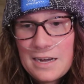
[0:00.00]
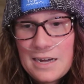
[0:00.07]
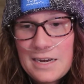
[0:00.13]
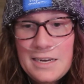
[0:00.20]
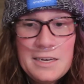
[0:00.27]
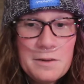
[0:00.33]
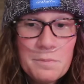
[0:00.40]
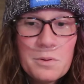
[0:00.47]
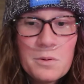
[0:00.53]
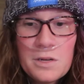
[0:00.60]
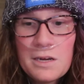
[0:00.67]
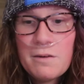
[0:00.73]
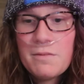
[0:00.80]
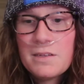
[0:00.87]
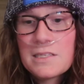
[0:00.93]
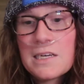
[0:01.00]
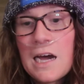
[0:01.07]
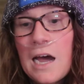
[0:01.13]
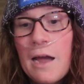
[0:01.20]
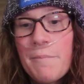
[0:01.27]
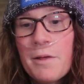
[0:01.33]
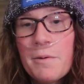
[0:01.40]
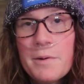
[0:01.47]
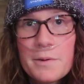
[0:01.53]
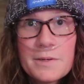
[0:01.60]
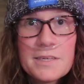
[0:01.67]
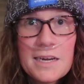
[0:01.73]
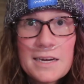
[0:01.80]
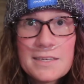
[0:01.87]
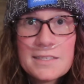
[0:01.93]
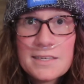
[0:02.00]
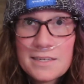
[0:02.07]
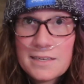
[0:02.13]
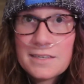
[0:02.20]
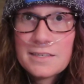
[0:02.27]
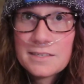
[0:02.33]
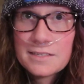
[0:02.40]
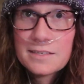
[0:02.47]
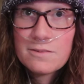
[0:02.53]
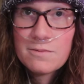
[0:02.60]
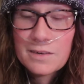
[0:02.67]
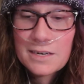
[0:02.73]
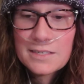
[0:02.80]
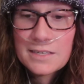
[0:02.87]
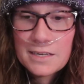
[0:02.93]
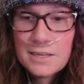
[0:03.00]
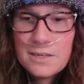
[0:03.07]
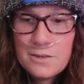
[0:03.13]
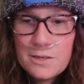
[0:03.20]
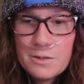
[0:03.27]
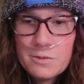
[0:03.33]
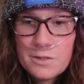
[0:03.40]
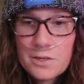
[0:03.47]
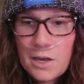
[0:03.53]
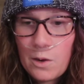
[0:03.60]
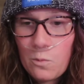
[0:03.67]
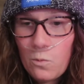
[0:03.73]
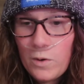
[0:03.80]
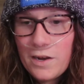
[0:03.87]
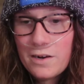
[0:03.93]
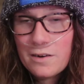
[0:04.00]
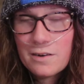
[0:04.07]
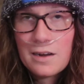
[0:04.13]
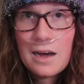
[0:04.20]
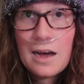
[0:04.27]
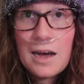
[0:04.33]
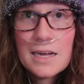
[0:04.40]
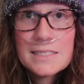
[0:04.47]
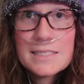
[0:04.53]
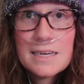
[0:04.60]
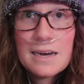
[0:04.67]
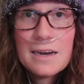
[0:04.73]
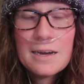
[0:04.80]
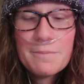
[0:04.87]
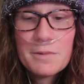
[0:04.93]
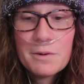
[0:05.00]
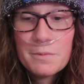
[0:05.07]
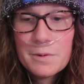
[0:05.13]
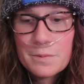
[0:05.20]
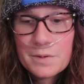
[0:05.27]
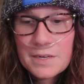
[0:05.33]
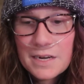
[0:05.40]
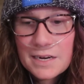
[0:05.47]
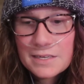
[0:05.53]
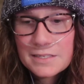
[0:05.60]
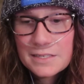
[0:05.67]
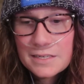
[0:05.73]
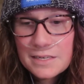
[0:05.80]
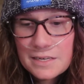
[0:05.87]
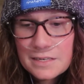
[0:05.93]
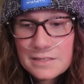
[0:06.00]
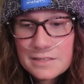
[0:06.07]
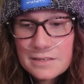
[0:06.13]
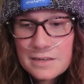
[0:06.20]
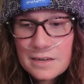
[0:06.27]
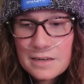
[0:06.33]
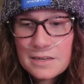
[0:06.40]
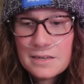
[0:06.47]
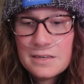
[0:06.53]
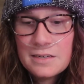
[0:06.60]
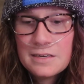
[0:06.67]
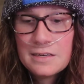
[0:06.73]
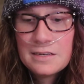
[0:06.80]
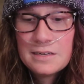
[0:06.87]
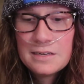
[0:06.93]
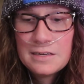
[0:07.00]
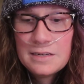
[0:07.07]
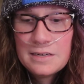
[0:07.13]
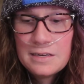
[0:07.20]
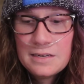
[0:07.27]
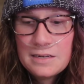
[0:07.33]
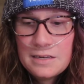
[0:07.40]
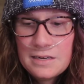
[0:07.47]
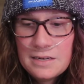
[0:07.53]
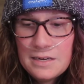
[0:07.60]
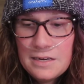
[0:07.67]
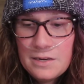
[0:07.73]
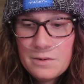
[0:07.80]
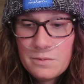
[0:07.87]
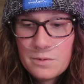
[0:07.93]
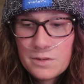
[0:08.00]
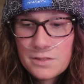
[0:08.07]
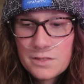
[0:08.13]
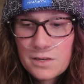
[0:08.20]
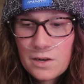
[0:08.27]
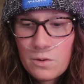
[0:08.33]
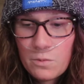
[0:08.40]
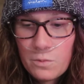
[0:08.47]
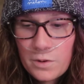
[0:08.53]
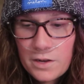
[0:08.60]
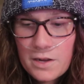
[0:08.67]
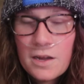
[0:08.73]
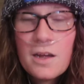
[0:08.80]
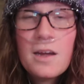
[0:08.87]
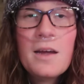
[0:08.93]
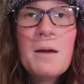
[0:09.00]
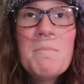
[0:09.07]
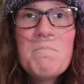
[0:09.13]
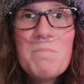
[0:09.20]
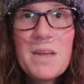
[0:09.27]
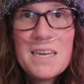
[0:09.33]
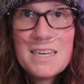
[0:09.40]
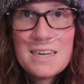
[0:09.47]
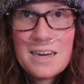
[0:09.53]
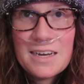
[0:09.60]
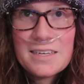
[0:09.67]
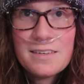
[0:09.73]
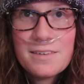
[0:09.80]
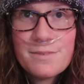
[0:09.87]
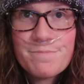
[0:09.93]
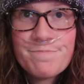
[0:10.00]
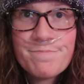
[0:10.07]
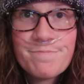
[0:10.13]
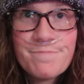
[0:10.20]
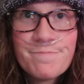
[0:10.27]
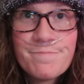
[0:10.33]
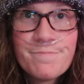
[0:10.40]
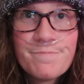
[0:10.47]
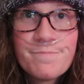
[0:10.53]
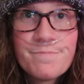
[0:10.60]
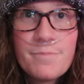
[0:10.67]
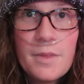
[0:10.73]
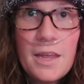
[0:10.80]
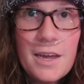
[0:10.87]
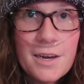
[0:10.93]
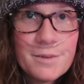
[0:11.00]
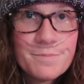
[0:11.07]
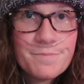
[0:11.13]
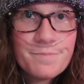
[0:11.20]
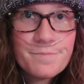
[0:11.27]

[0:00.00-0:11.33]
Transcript: I need to pull up the time that we were texting, because when I tell you it was a weird, odd time that we were texting yesterday, it was a midnight. Yeah.